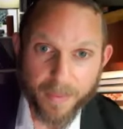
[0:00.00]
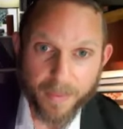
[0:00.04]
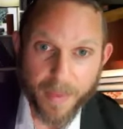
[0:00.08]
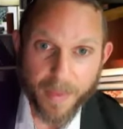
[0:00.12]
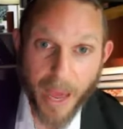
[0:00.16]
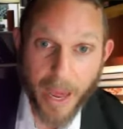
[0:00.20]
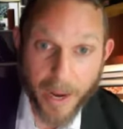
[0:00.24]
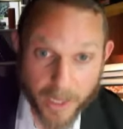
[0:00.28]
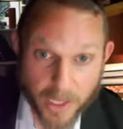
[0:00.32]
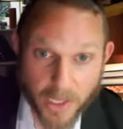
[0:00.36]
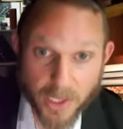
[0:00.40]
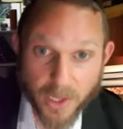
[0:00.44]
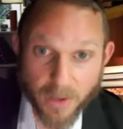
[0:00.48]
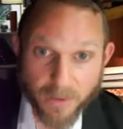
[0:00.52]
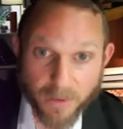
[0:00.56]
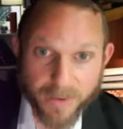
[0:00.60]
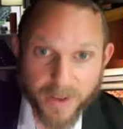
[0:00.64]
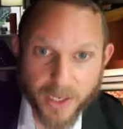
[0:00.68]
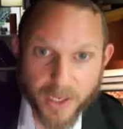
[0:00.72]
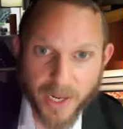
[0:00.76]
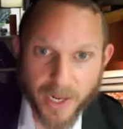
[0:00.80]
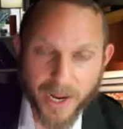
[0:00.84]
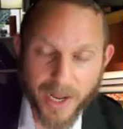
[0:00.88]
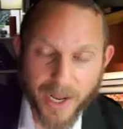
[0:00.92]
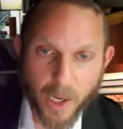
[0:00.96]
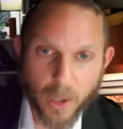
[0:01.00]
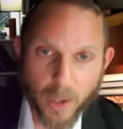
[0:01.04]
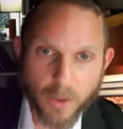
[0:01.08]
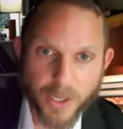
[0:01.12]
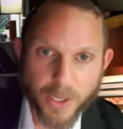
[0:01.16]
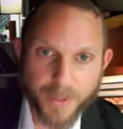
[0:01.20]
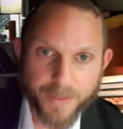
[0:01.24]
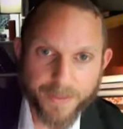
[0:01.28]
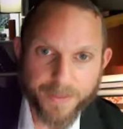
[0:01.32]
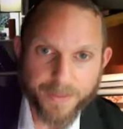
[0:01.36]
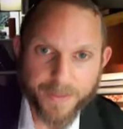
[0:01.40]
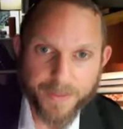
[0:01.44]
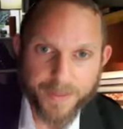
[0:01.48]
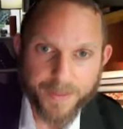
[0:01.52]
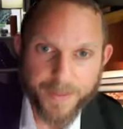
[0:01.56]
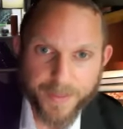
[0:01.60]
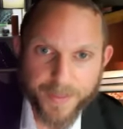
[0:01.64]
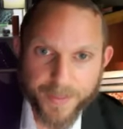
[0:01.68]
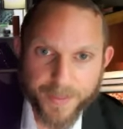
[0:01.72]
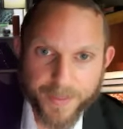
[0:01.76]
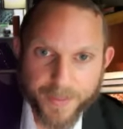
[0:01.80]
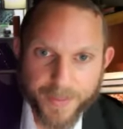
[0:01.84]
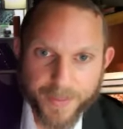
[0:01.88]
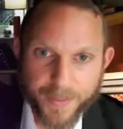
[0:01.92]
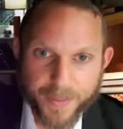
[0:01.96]
And he still feels like a loser.
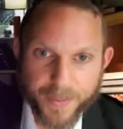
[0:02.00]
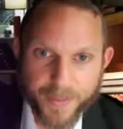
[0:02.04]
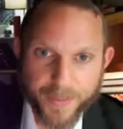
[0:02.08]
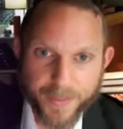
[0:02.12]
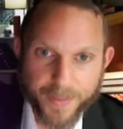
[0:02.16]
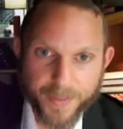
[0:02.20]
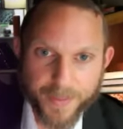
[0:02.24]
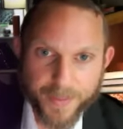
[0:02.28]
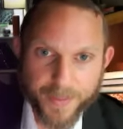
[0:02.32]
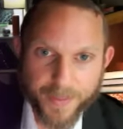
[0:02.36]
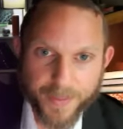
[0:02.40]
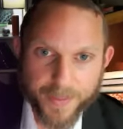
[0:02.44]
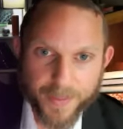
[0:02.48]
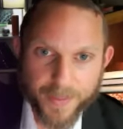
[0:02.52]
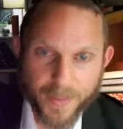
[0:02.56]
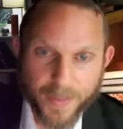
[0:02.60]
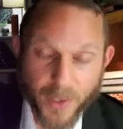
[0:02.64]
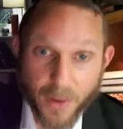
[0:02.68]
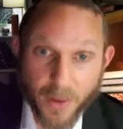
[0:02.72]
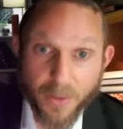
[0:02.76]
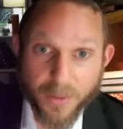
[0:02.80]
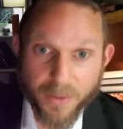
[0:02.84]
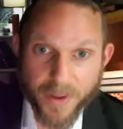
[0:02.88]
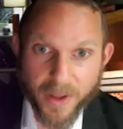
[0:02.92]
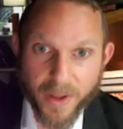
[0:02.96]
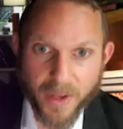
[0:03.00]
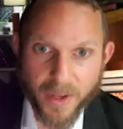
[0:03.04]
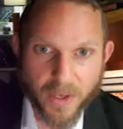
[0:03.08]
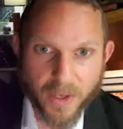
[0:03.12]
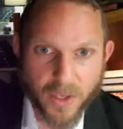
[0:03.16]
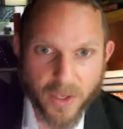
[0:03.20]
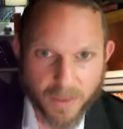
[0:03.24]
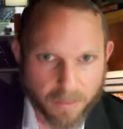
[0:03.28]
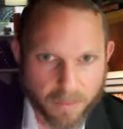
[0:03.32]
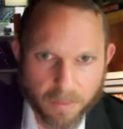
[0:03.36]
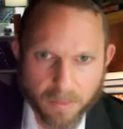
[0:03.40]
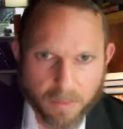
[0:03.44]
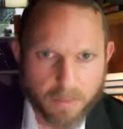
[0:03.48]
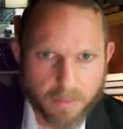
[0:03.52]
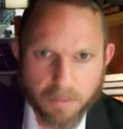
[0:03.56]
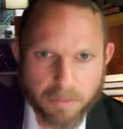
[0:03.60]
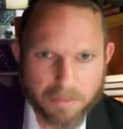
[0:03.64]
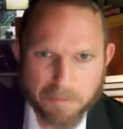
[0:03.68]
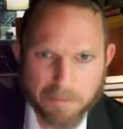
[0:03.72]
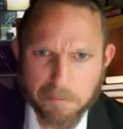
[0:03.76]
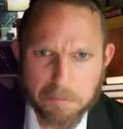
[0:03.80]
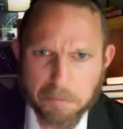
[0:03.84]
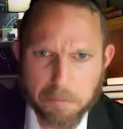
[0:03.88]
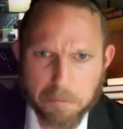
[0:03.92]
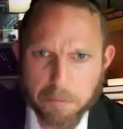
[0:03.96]
Still feels,
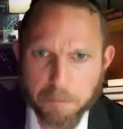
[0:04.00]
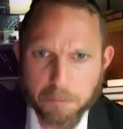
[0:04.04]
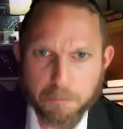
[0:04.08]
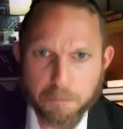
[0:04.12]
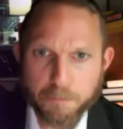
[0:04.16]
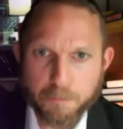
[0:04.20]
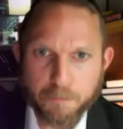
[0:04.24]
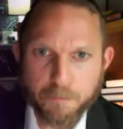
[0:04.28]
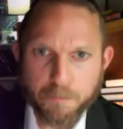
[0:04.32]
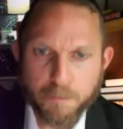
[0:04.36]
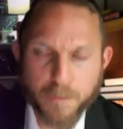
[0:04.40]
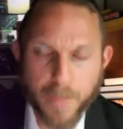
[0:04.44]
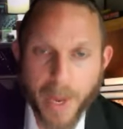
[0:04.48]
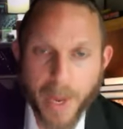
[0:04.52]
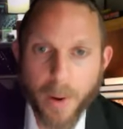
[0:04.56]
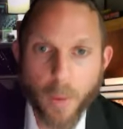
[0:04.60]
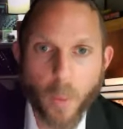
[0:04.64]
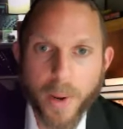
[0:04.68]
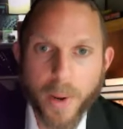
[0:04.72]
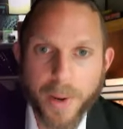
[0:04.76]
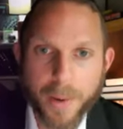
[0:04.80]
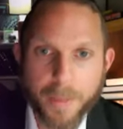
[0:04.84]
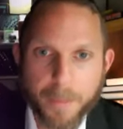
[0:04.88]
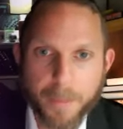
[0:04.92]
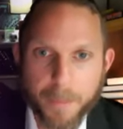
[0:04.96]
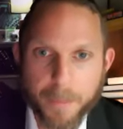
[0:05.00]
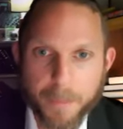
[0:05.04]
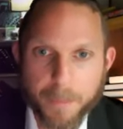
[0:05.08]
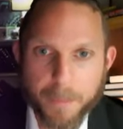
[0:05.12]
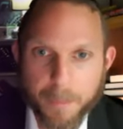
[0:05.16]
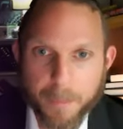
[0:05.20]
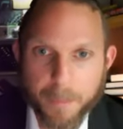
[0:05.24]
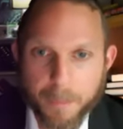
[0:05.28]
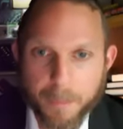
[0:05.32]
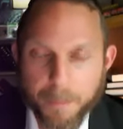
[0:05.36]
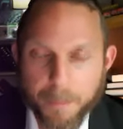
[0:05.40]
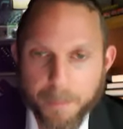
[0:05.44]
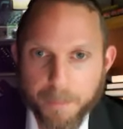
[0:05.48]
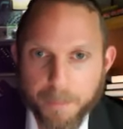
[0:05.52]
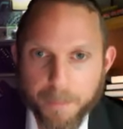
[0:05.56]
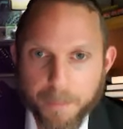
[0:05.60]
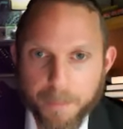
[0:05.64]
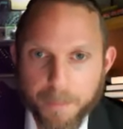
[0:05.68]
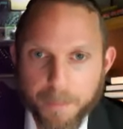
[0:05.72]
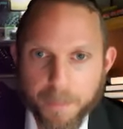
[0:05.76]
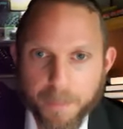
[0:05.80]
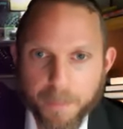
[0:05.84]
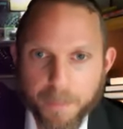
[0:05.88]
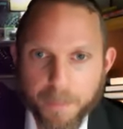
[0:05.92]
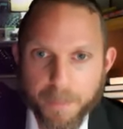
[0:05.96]
I didn't win.
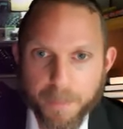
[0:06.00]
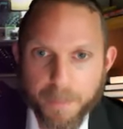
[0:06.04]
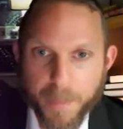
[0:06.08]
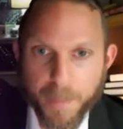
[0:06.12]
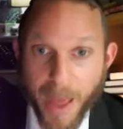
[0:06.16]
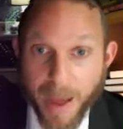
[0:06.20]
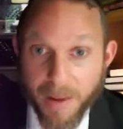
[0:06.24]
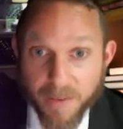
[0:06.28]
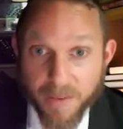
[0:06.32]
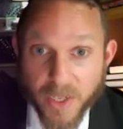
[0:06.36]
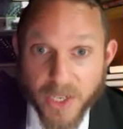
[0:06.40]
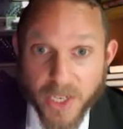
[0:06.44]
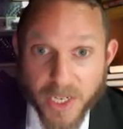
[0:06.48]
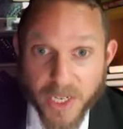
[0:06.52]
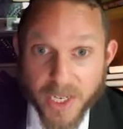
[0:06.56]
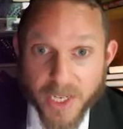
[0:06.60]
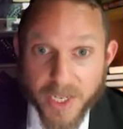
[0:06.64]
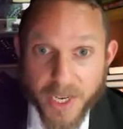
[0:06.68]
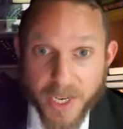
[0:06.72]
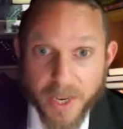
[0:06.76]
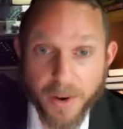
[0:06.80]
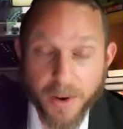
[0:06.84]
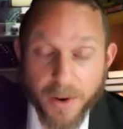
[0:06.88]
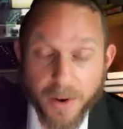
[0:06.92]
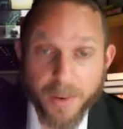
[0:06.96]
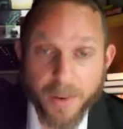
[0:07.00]
I haven't succeeded.